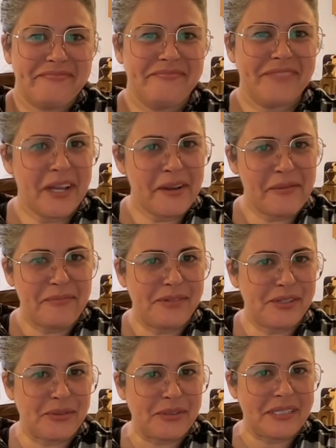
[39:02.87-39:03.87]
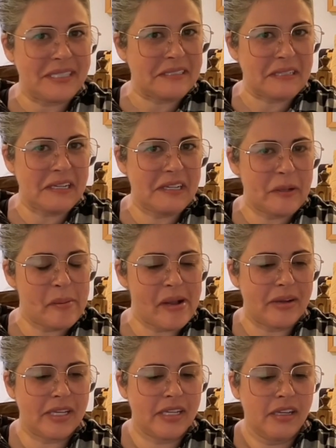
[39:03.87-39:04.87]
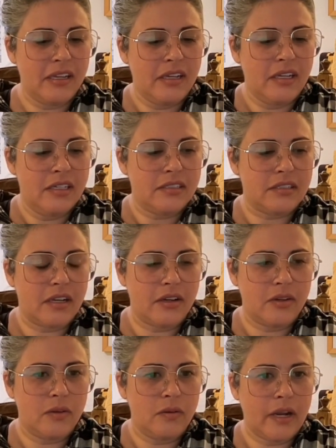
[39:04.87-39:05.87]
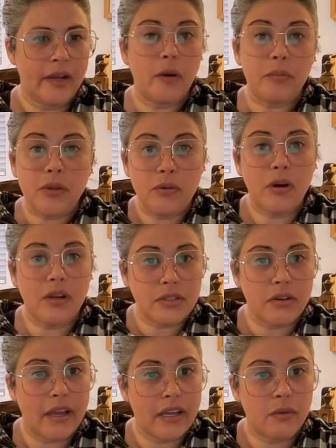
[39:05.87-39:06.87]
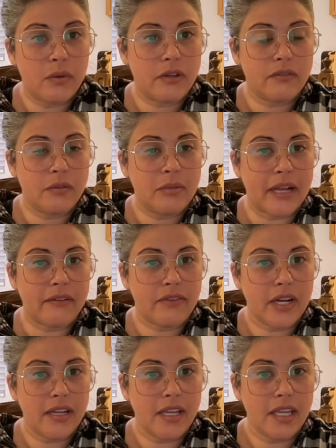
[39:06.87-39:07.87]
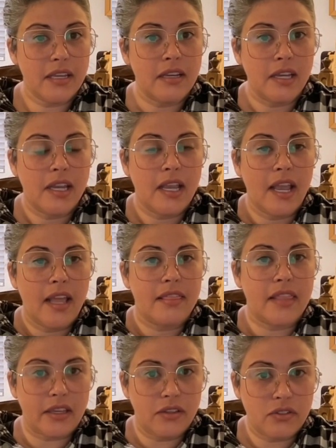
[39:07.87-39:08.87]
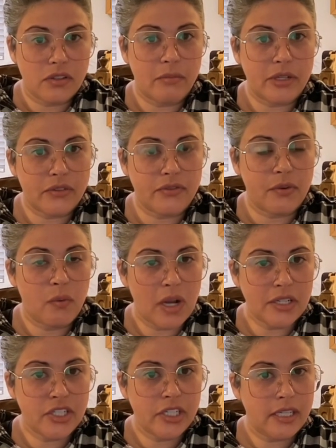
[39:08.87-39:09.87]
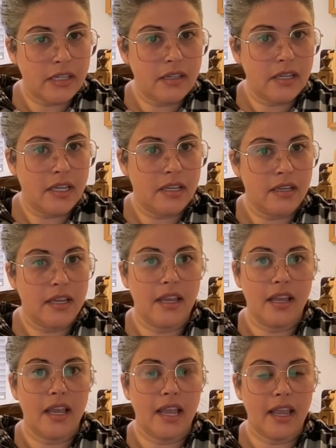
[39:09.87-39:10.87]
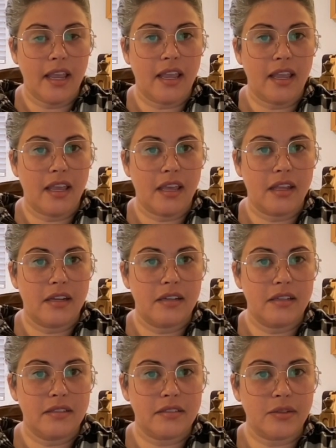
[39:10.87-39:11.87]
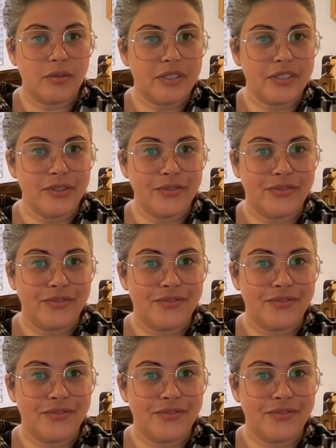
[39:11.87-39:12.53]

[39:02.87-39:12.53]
yeah, I'm just really excited about it. So I hope you also had a wonderful Black Friday. Thank you so much for watching, and see you real soon.